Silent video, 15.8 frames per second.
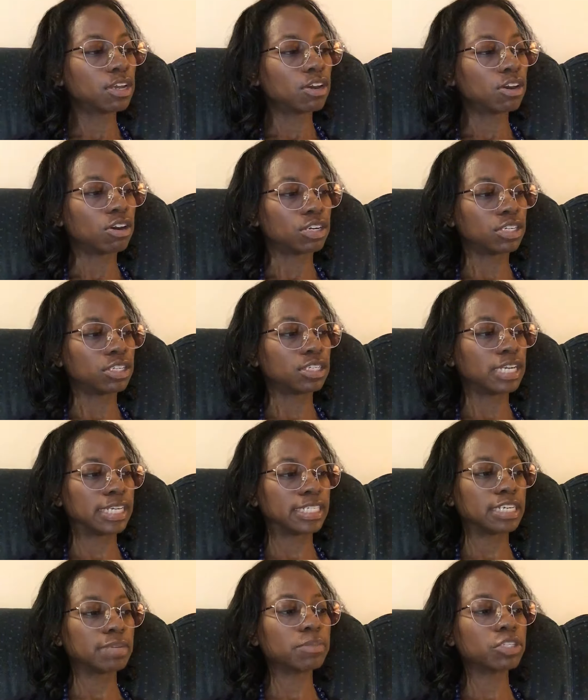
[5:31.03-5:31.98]
on
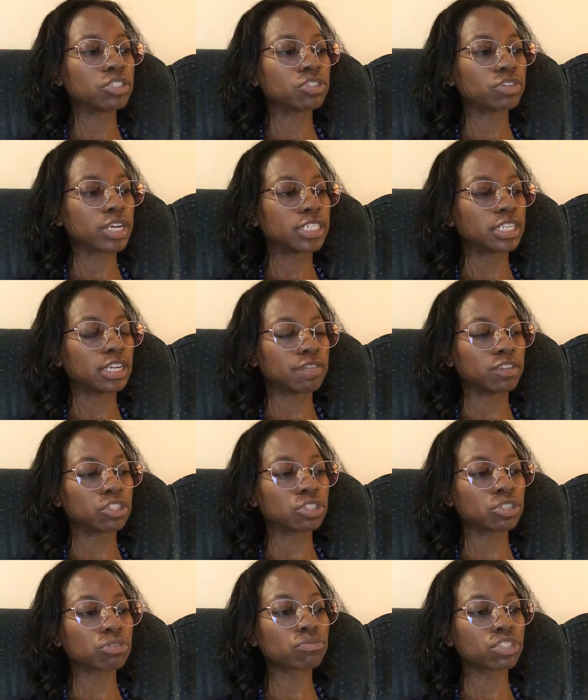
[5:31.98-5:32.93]
and demonstration of a
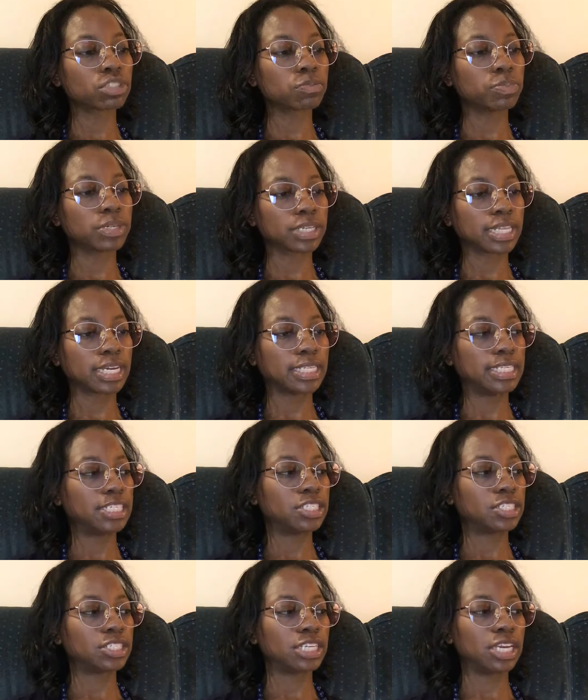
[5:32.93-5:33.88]
children's book that
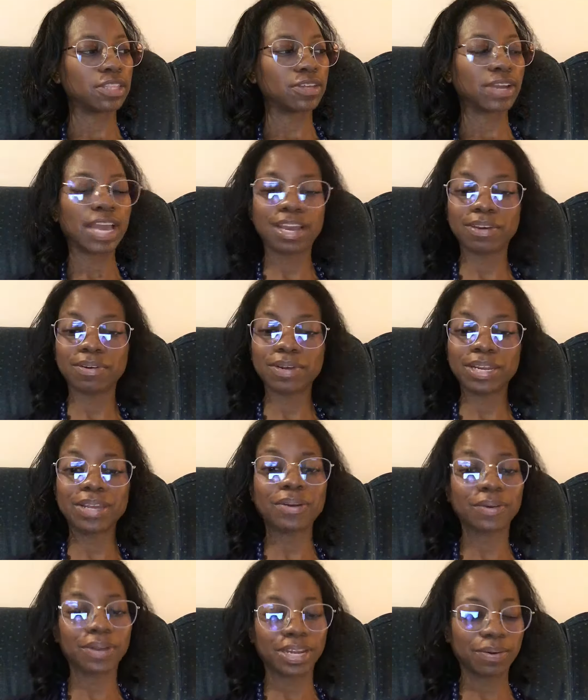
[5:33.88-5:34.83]
teaches either equity
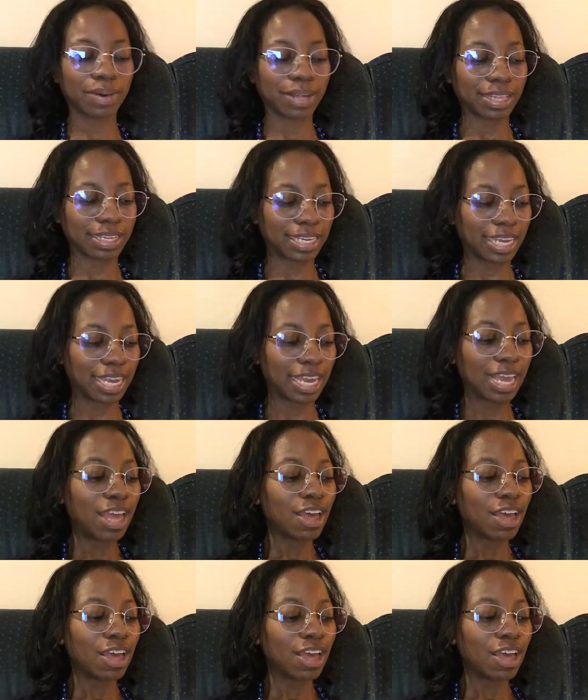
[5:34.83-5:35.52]
or equality.